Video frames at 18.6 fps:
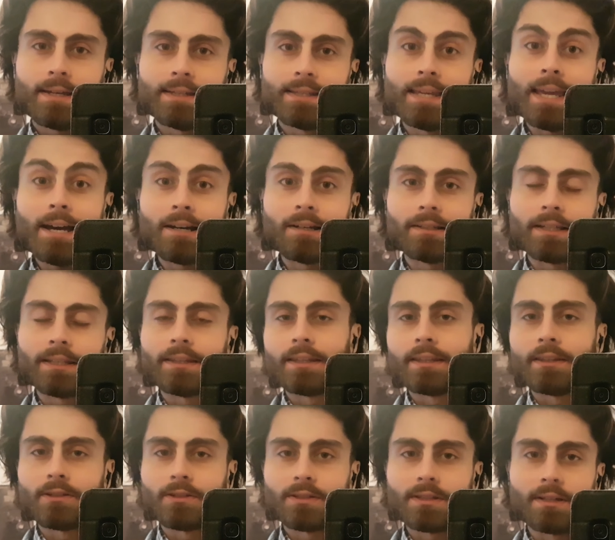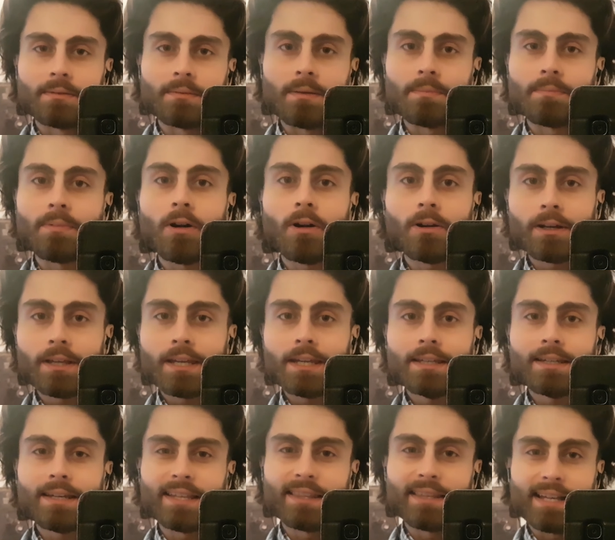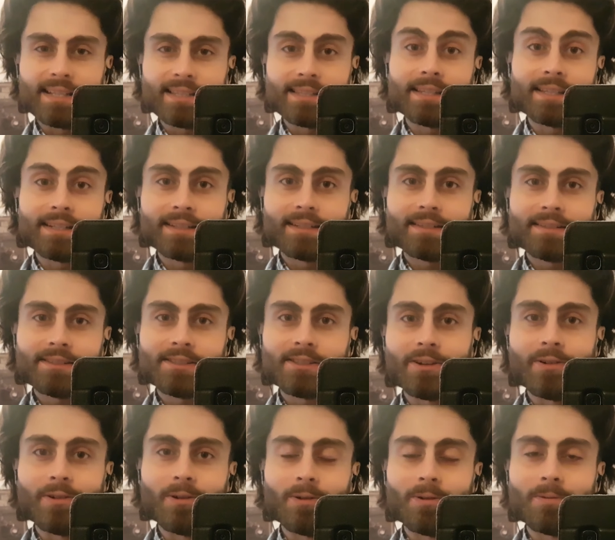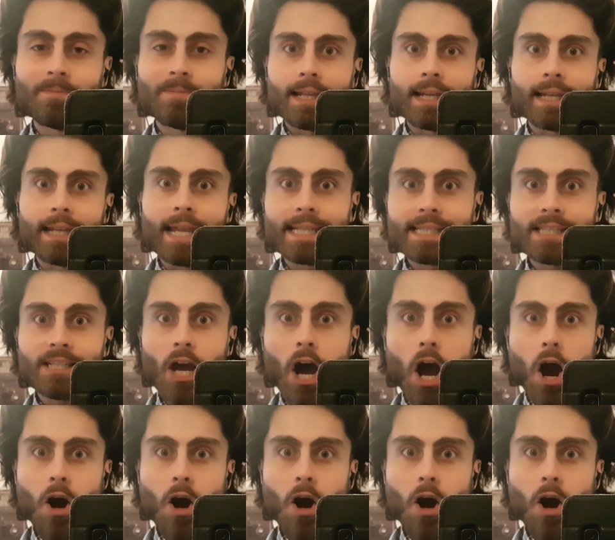yeah, and then there's gonna be a party, and that's it. So let's go.